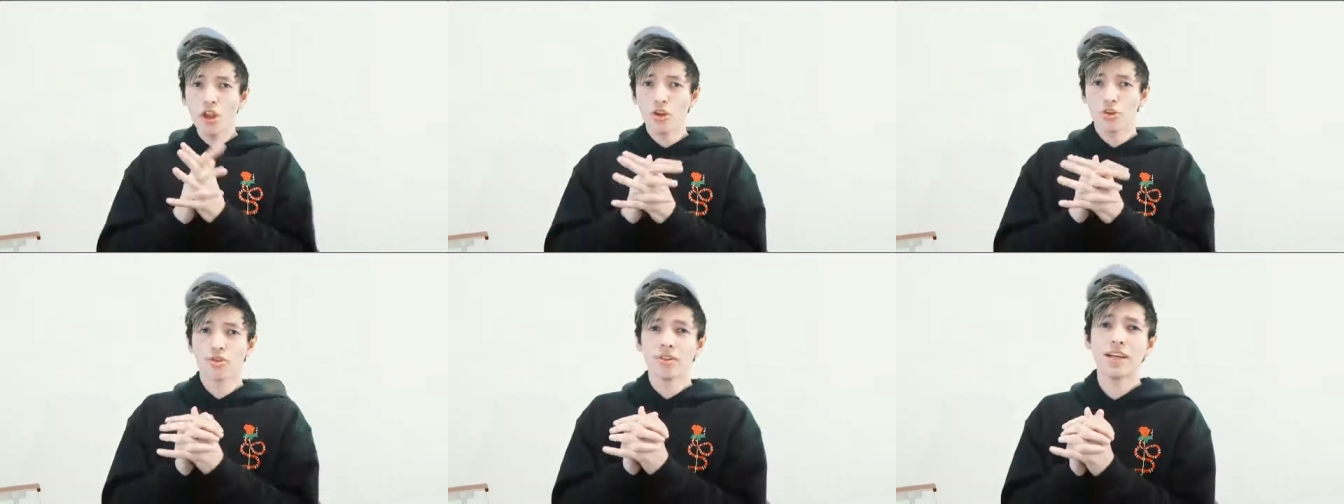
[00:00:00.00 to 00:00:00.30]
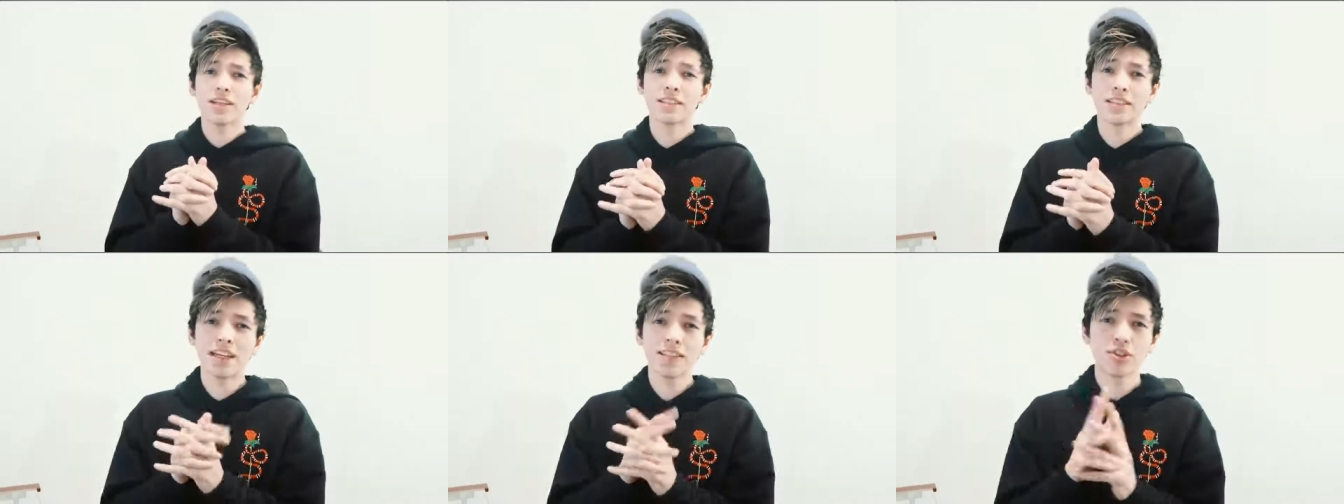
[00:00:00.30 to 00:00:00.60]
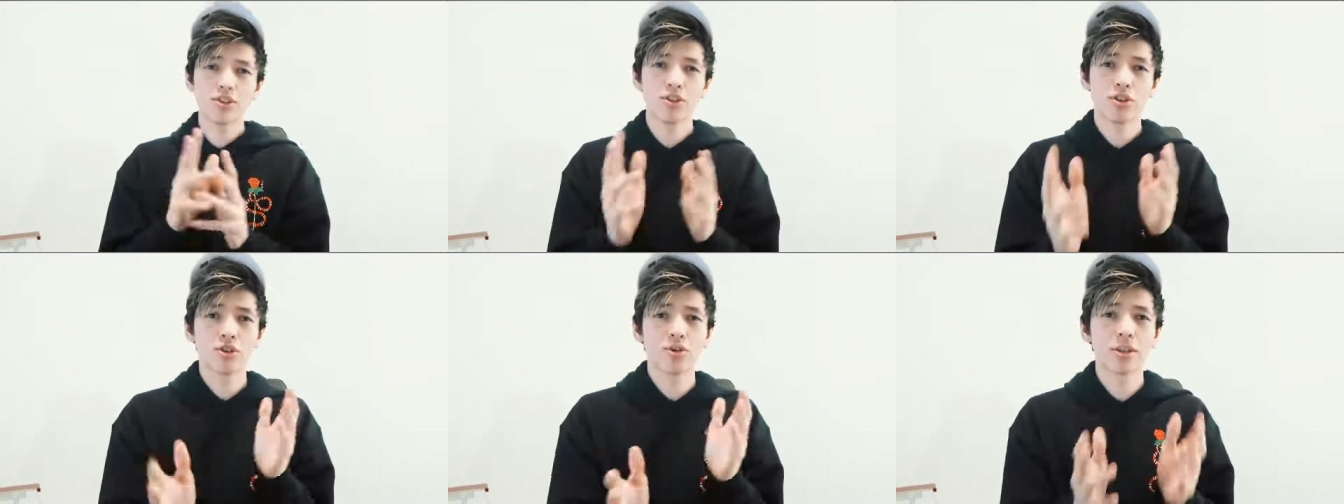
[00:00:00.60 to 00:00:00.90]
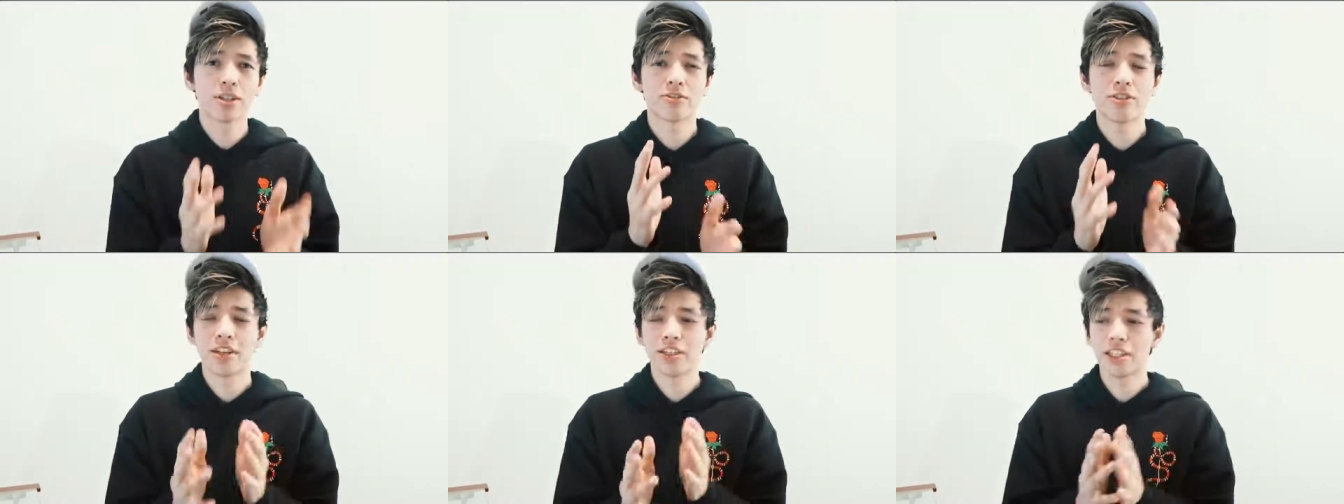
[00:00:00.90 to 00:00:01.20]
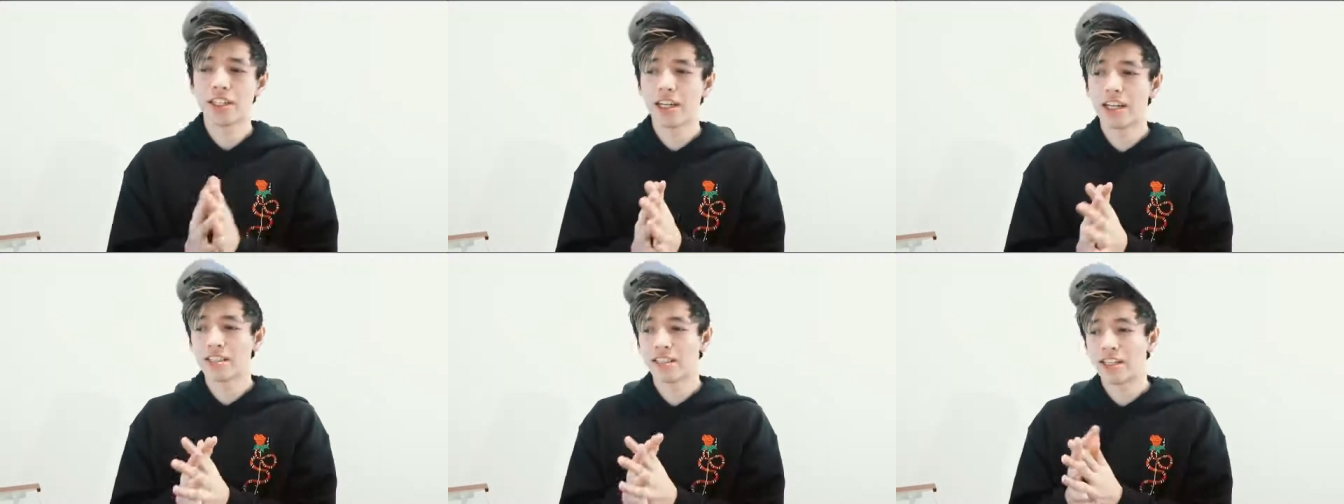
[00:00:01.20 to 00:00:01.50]
So that's that's another quick
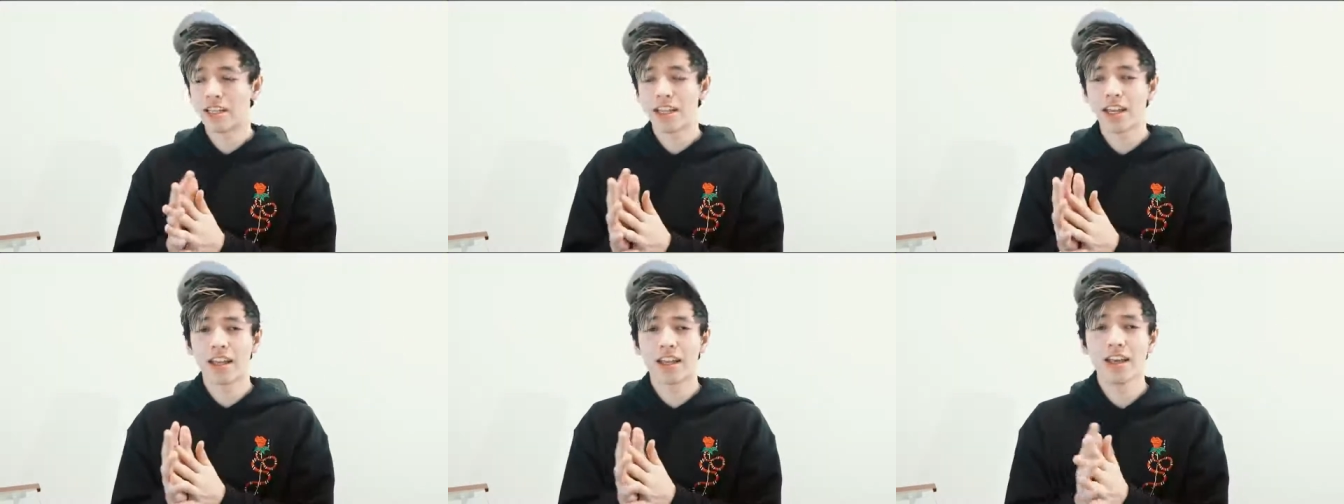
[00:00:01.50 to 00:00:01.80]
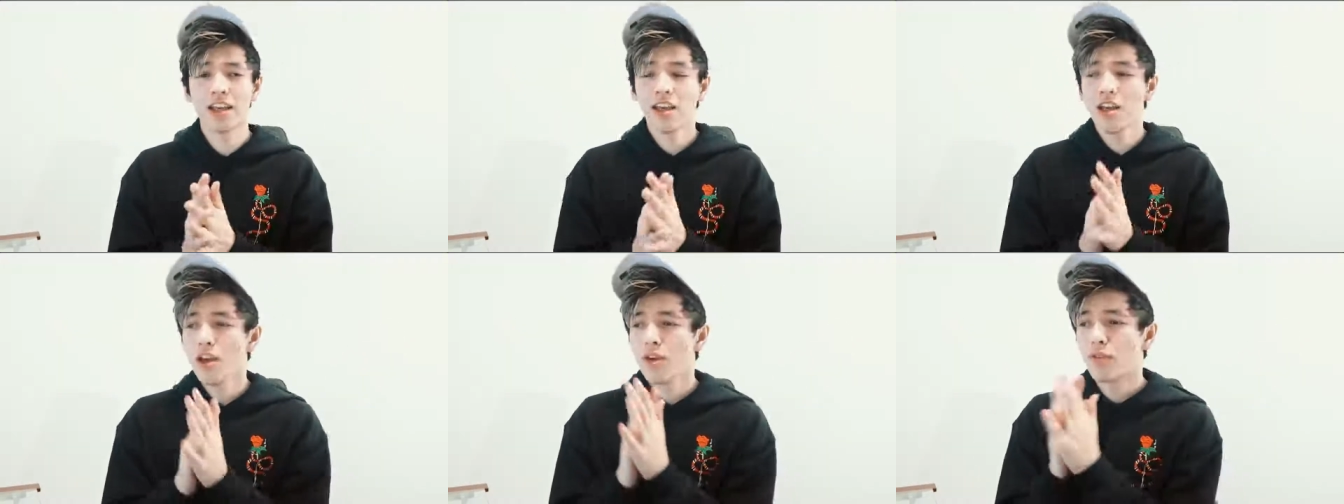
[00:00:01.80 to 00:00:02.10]
strategy, guys. And again,